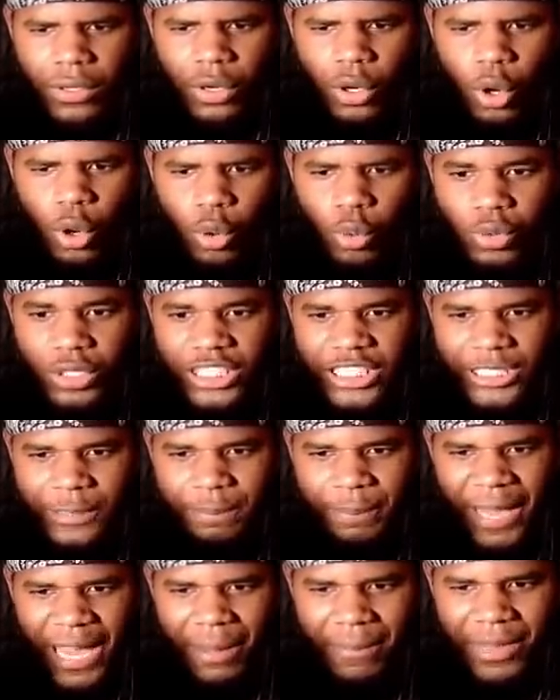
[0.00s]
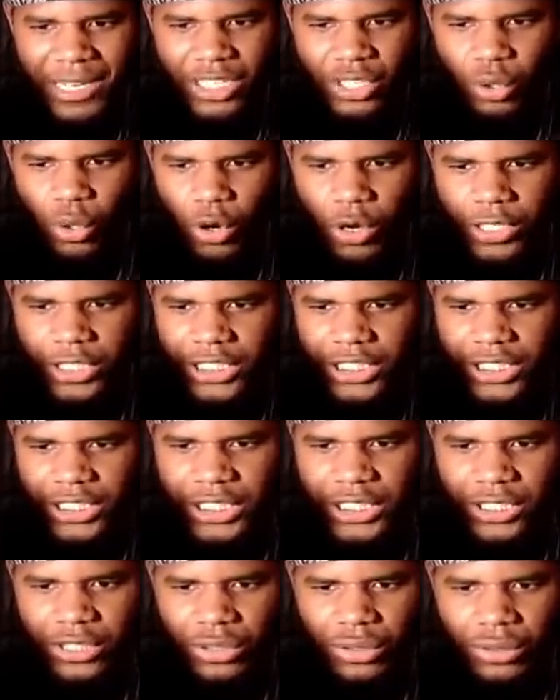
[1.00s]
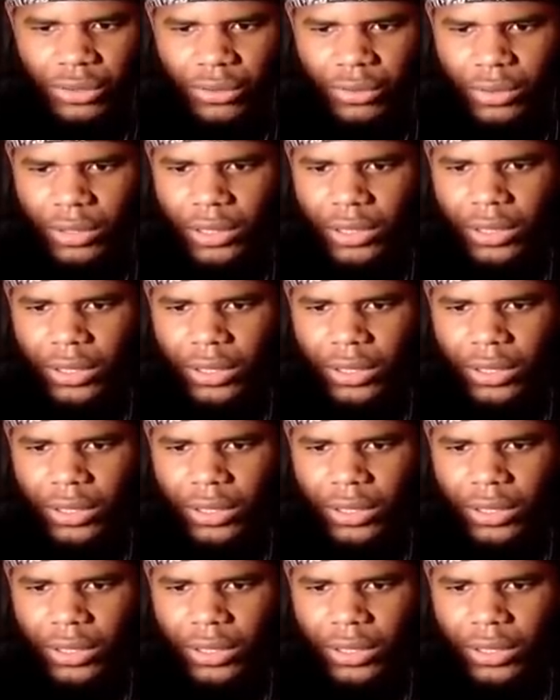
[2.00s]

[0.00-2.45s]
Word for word: Who was spamming torches, dude?